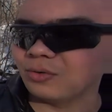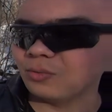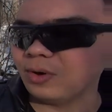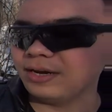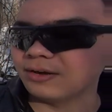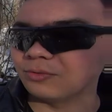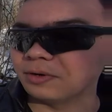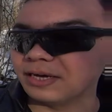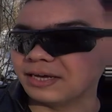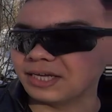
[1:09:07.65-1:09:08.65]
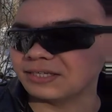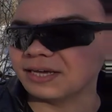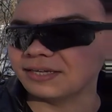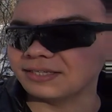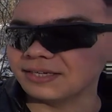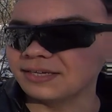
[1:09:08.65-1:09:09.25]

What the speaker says: wedding ring set.